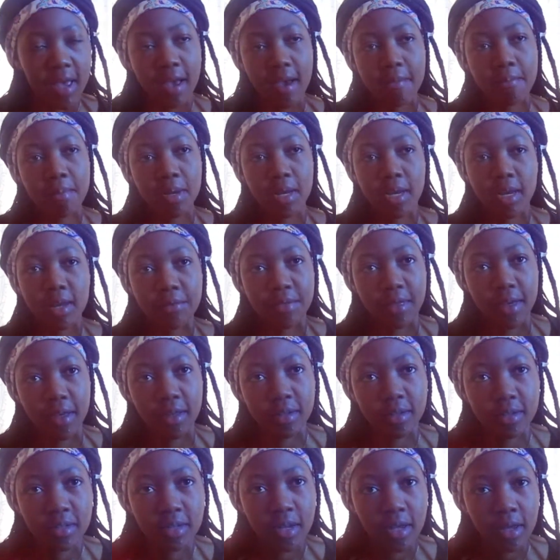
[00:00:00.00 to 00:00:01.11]
I believe
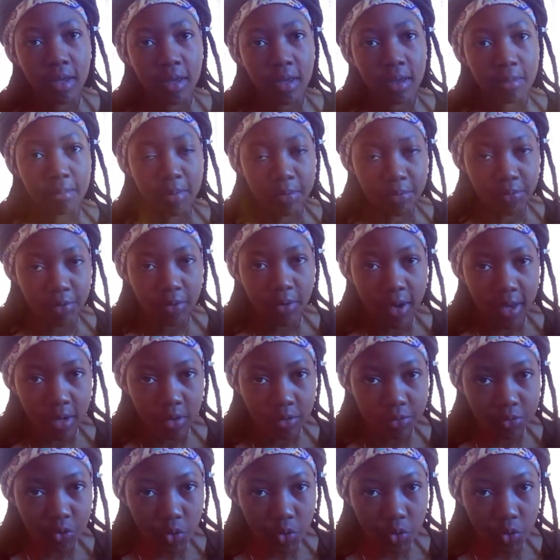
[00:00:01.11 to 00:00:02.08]
that before end of